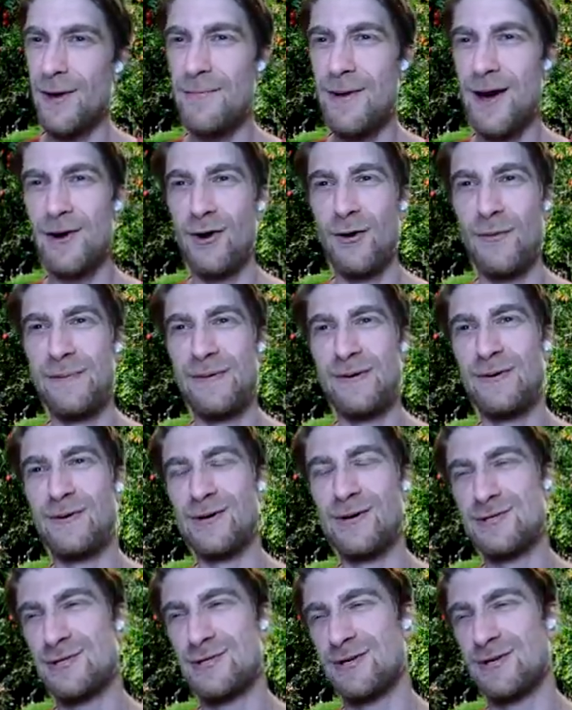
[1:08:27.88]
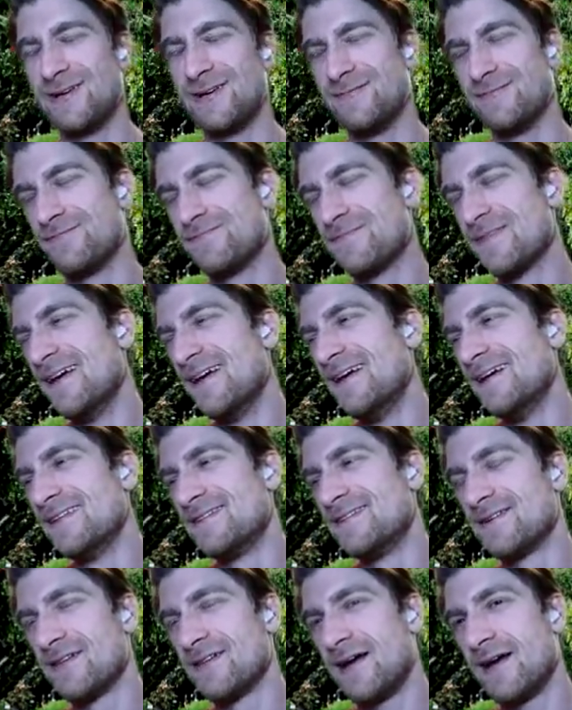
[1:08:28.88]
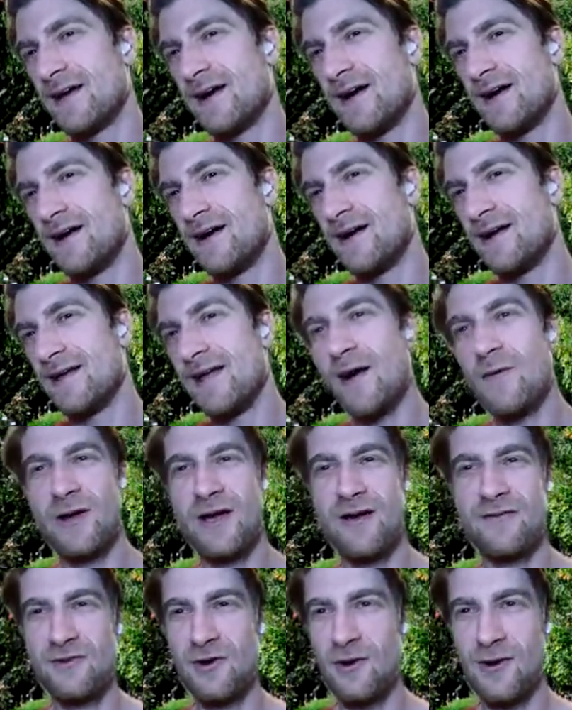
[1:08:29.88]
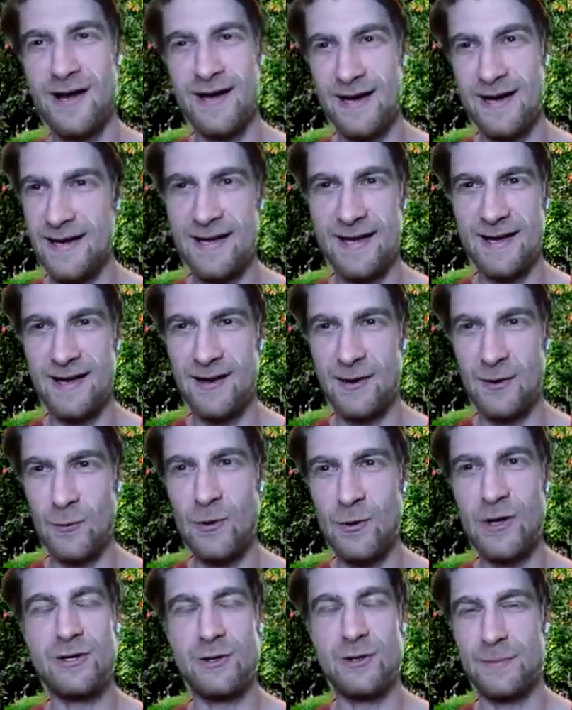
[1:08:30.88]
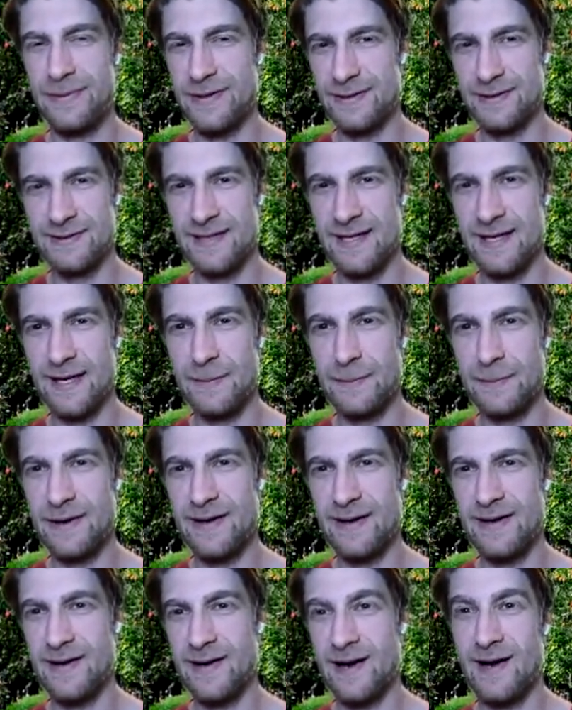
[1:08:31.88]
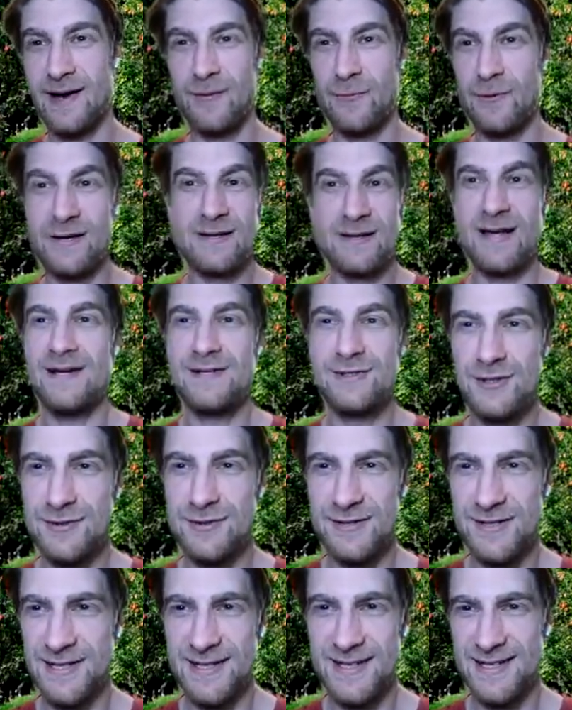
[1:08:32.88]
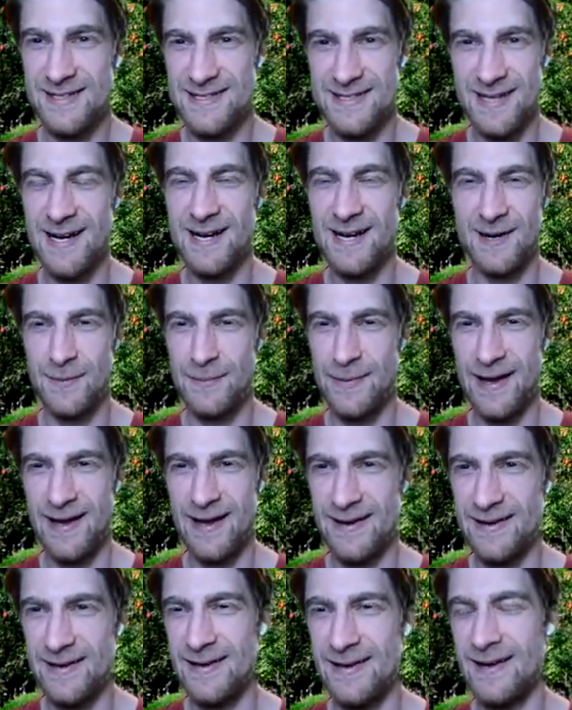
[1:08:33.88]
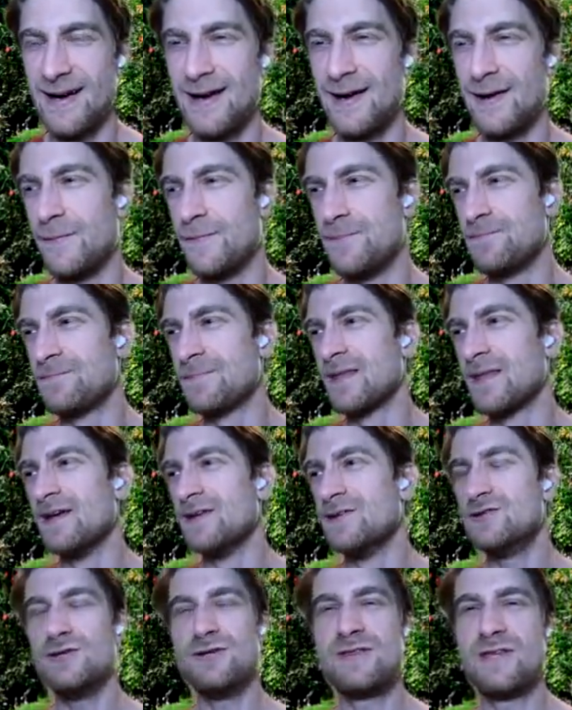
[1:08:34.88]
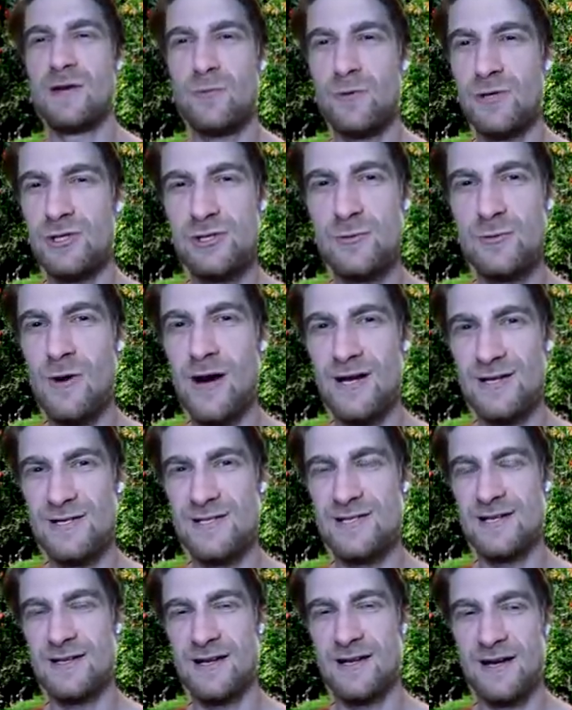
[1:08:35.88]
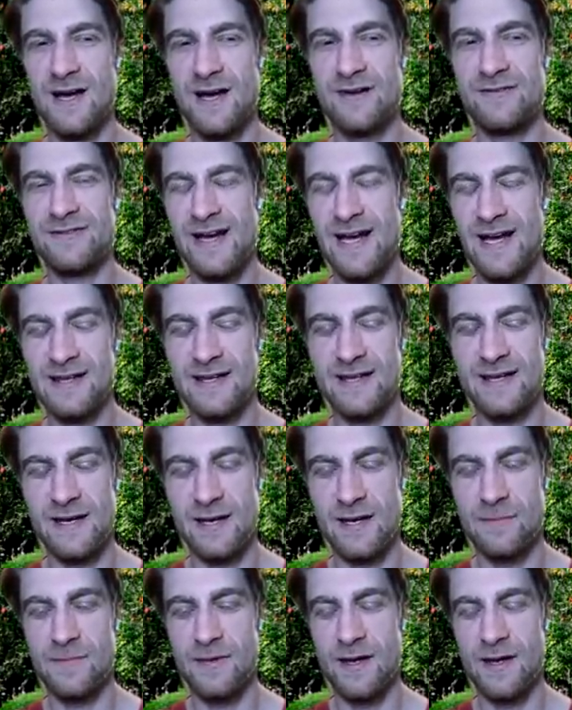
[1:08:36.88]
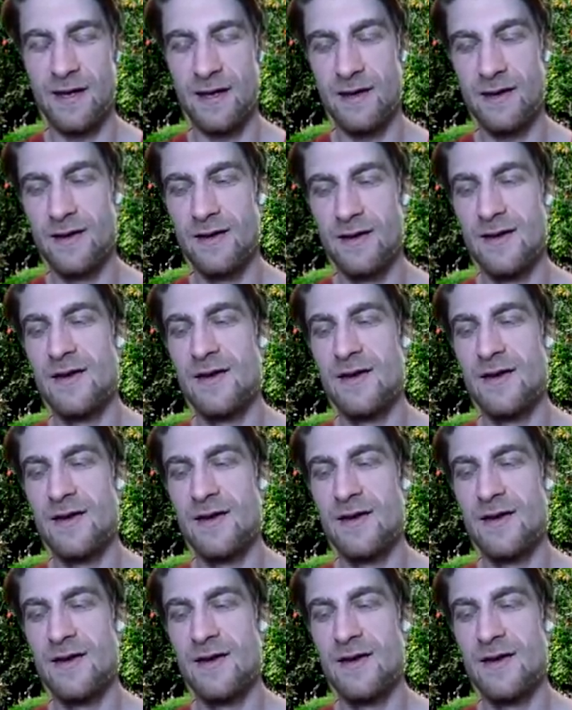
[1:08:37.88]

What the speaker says: about Open Orchard, and they're like, yeah, we have no idea what you're building, but we're glad you're really excited about it. Do you think we should watch Silicon Valley? And I'm like,